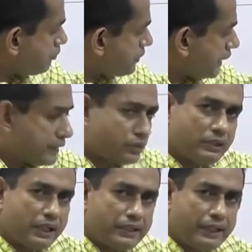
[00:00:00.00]
price or
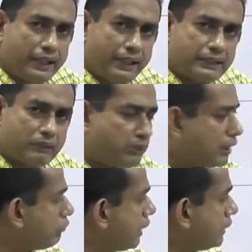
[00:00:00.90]
the
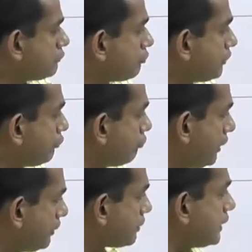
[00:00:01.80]
realizable value of
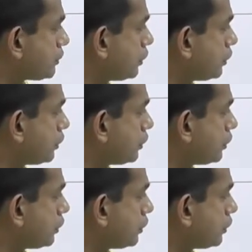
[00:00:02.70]
inventories